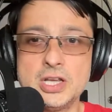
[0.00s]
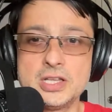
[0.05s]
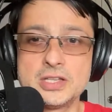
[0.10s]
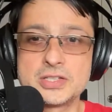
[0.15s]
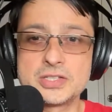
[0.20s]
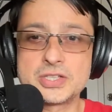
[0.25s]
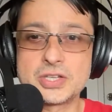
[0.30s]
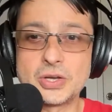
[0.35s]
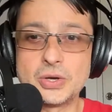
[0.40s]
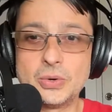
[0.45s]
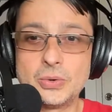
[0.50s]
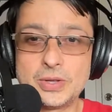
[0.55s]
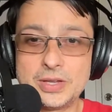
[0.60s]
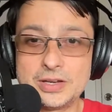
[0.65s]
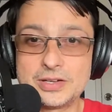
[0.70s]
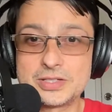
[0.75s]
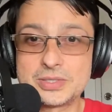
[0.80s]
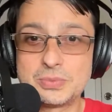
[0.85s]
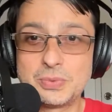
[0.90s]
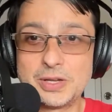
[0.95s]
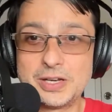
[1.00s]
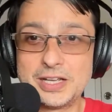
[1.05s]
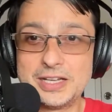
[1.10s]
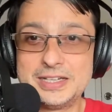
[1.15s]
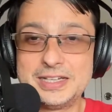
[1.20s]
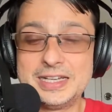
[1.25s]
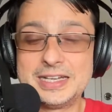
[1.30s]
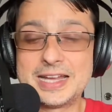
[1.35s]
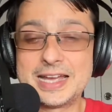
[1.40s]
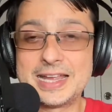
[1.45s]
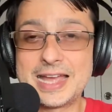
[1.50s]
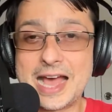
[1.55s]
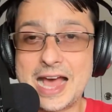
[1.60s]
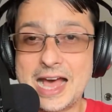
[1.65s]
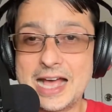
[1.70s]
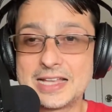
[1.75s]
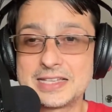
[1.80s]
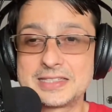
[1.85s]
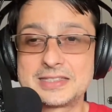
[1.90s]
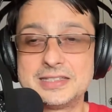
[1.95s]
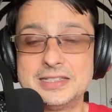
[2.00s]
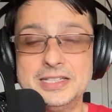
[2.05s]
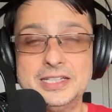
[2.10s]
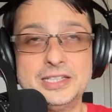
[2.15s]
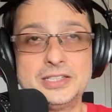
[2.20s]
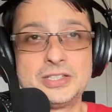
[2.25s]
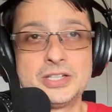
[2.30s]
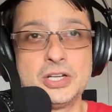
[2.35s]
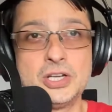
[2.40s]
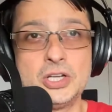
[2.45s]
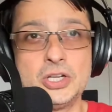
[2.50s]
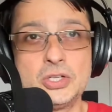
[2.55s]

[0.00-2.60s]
So here's what I did. I asked it